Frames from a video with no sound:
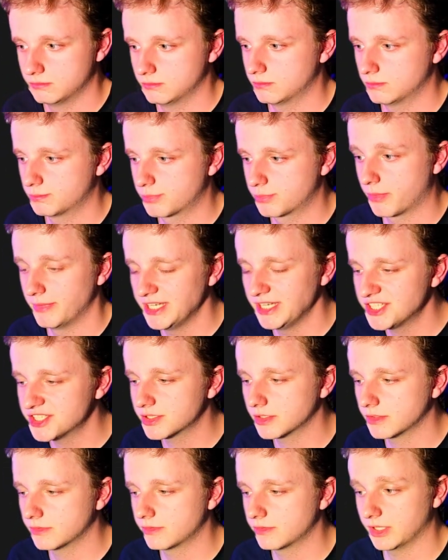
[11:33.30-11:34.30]

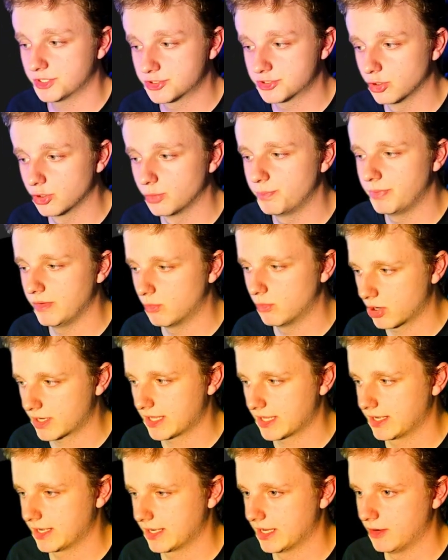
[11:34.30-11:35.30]
permissions it should be
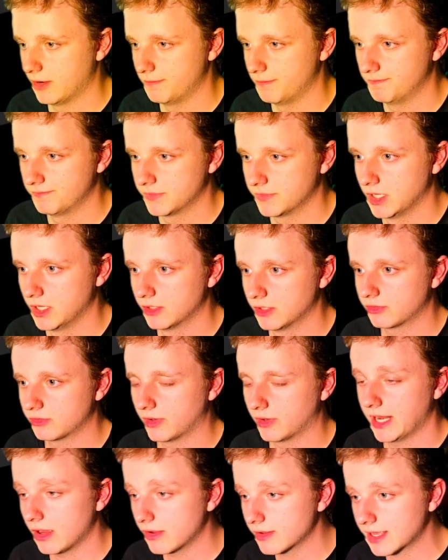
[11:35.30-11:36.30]
working now. So
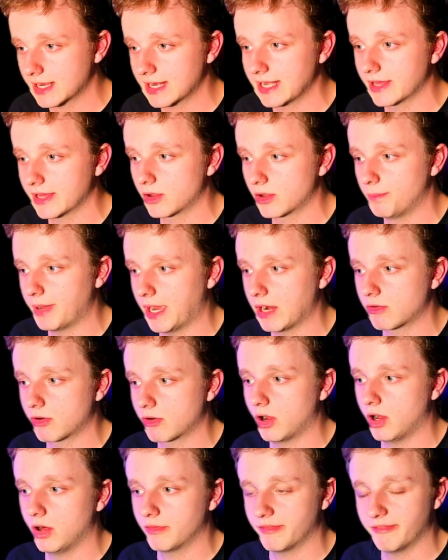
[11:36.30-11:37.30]
now you can click on power
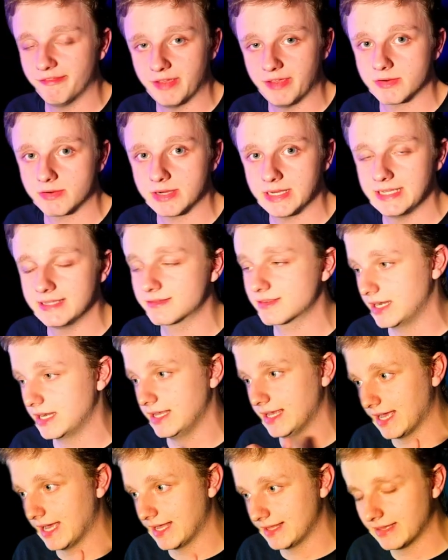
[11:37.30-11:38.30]
on very easily
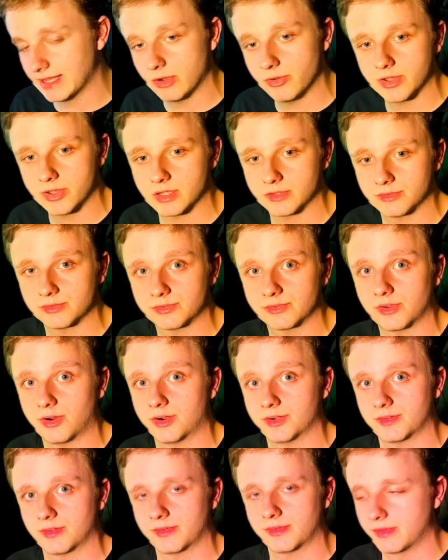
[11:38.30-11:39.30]
and now you can
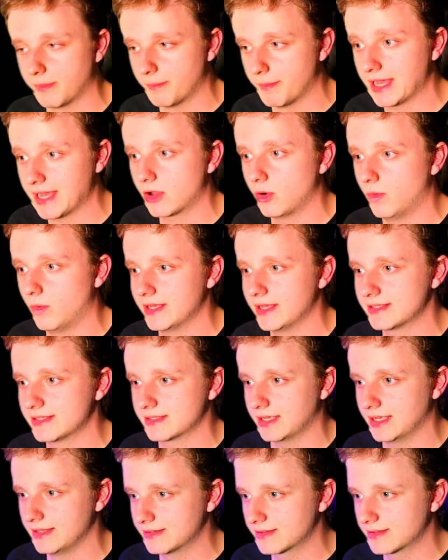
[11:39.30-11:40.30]
start the macOS
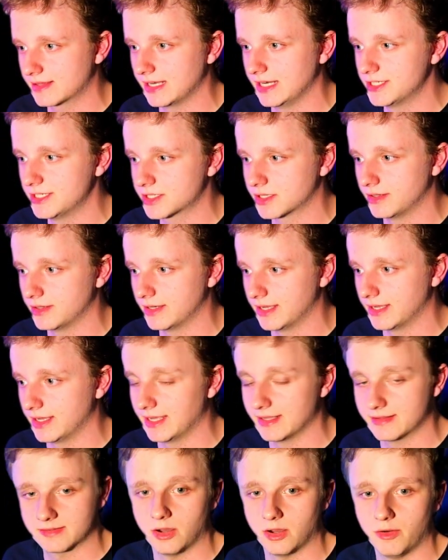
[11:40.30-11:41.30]
installation
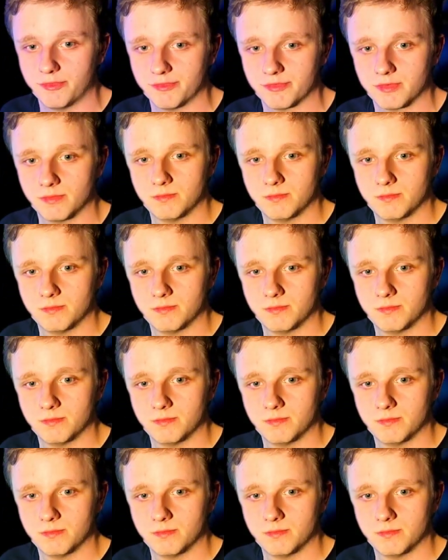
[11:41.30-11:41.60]
itself.